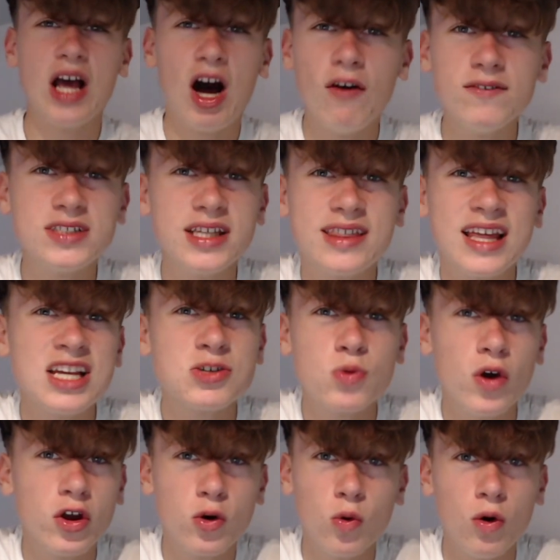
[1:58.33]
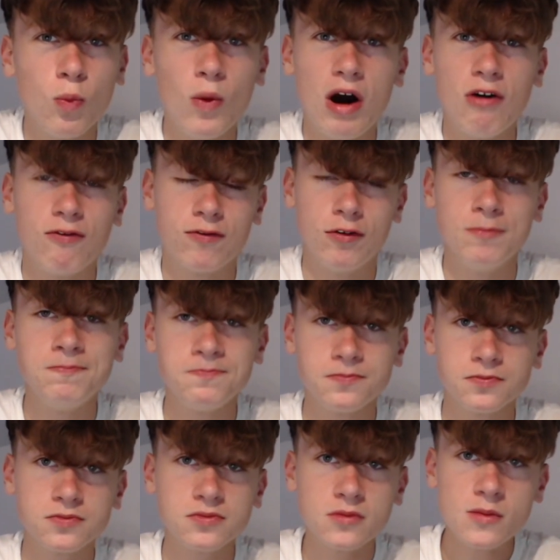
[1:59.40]
Obviously, things weren't going well from
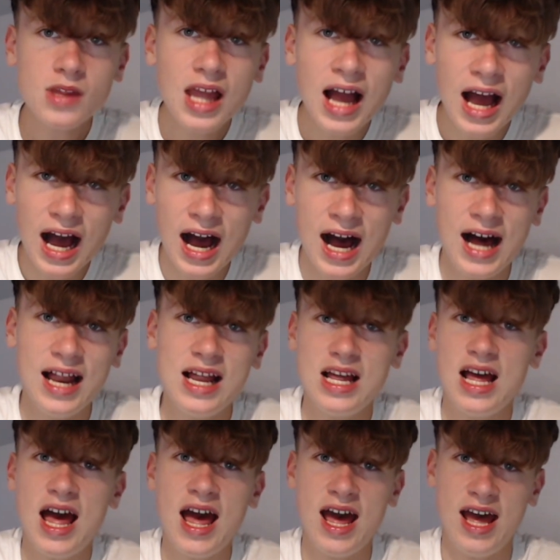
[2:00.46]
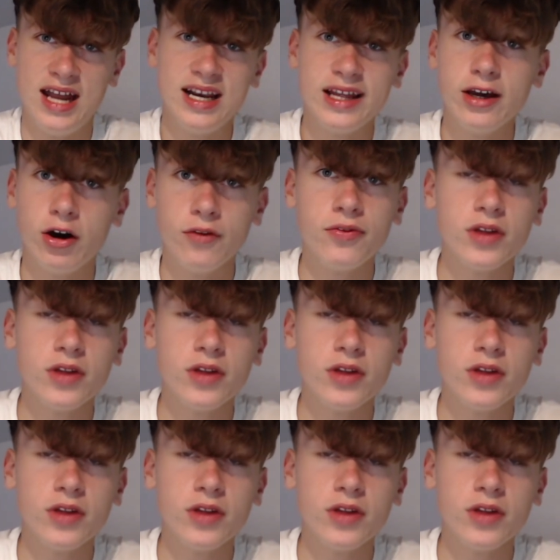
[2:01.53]
at Leon.